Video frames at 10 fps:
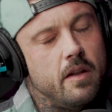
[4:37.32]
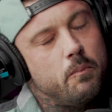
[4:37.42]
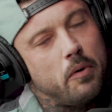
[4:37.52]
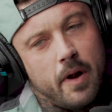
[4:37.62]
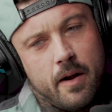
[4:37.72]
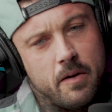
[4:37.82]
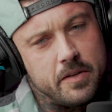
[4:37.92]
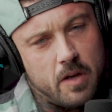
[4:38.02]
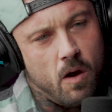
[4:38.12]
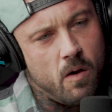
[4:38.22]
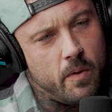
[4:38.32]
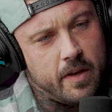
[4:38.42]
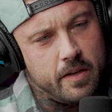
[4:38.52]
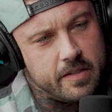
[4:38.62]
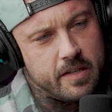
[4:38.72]
prayer is
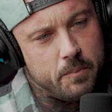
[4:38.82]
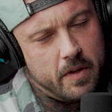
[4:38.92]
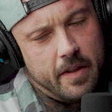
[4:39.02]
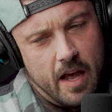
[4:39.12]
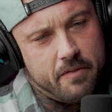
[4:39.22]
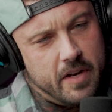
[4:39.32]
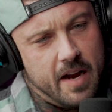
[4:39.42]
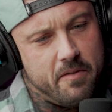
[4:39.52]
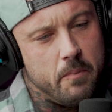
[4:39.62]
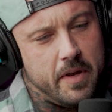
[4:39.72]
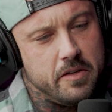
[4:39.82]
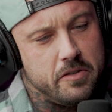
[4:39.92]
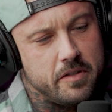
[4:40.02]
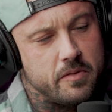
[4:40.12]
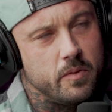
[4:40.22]
always something I've never been
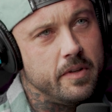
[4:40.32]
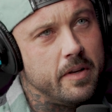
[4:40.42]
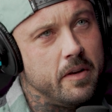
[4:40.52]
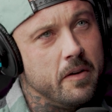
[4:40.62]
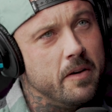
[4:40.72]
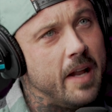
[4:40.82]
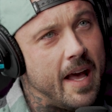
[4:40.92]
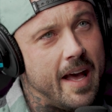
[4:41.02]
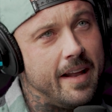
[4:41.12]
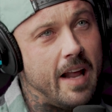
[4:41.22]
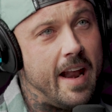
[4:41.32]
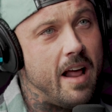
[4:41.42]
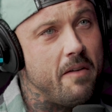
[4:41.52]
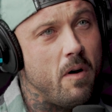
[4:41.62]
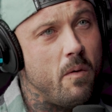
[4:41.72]
just really good at, and
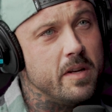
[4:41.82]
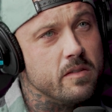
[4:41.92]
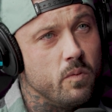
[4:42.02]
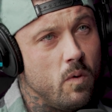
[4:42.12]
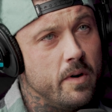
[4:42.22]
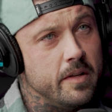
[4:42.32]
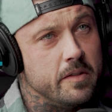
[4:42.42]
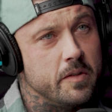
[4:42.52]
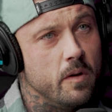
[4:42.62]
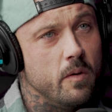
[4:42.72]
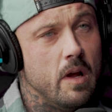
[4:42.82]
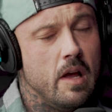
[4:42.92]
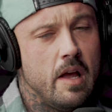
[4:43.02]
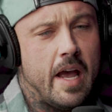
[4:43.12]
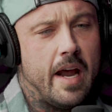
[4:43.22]
I've always wanted to.
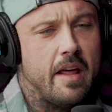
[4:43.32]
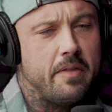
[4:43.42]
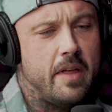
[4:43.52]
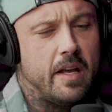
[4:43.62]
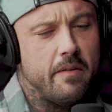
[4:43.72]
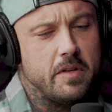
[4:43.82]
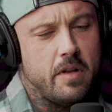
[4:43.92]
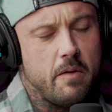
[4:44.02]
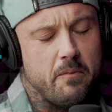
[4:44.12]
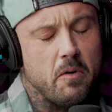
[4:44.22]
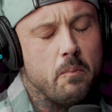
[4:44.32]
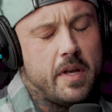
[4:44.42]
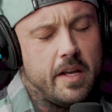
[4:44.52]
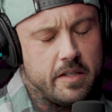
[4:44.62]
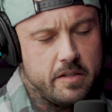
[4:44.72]
And I think of it for
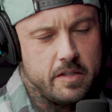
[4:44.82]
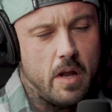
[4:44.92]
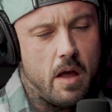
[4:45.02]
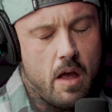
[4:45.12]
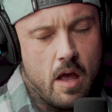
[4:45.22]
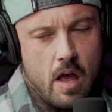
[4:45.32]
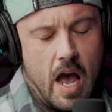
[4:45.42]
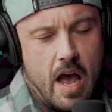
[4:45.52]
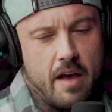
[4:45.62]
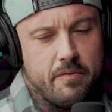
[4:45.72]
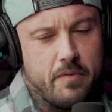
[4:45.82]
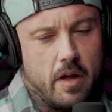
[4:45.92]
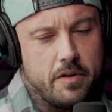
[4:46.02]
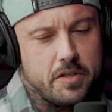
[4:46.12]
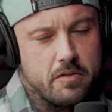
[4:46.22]
me as just I have
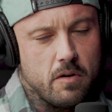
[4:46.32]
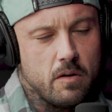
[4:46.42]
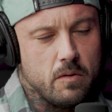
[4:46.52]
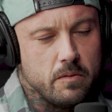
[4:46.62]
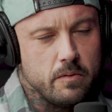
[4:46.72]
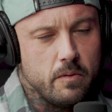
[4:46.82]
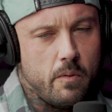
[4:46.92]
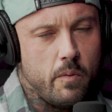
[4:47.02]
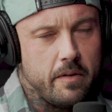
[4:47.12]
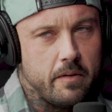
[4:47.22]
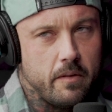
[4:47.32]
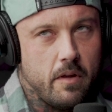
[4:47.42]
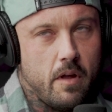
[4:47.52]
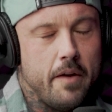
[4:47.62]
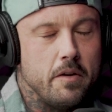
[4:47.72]
struggled with
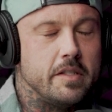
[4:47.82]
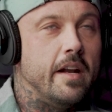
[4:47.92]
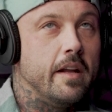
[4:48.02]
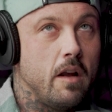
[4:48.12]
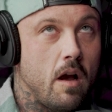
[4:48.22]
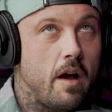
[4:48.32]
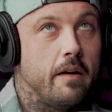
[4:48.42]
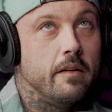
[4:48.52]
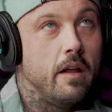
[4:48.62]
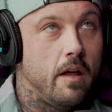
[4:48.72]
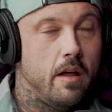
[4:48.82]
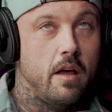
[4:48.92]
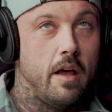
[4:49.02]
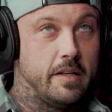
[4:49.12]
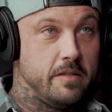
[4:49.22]
understanding God
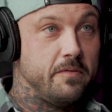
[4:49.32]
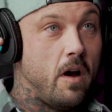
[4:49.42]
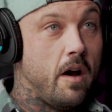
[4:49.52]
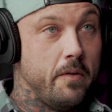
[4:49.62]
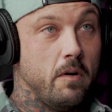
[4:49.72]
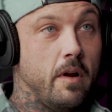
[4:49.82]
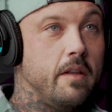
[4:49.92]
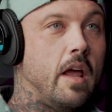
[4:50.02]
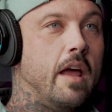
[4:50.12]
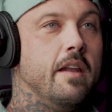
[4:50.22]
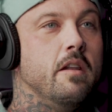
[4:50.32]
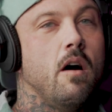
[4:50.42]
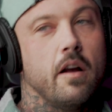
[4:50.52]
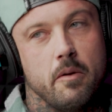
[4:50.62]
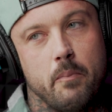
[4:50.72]
as Father and
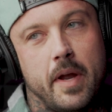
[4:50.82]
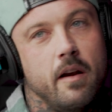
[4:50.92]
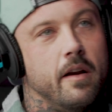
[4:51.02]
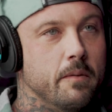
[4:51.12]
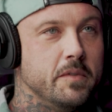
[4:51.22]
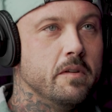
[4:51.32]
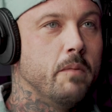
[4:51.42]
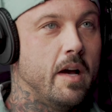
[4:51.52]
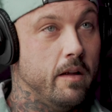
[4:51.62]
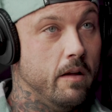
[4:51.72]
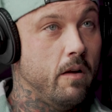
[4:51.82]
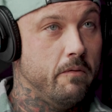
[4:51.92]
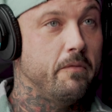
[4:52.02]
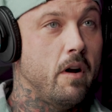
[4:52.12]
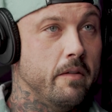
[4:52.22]
not compare him to my
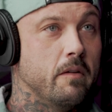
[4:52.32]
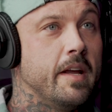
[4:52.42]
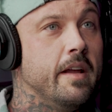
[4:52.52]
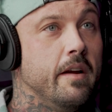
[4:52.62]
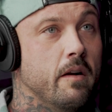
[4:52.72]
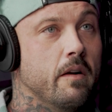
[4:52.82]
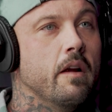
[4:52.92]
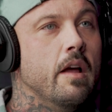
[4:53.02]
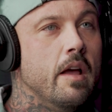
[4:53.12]
Father here.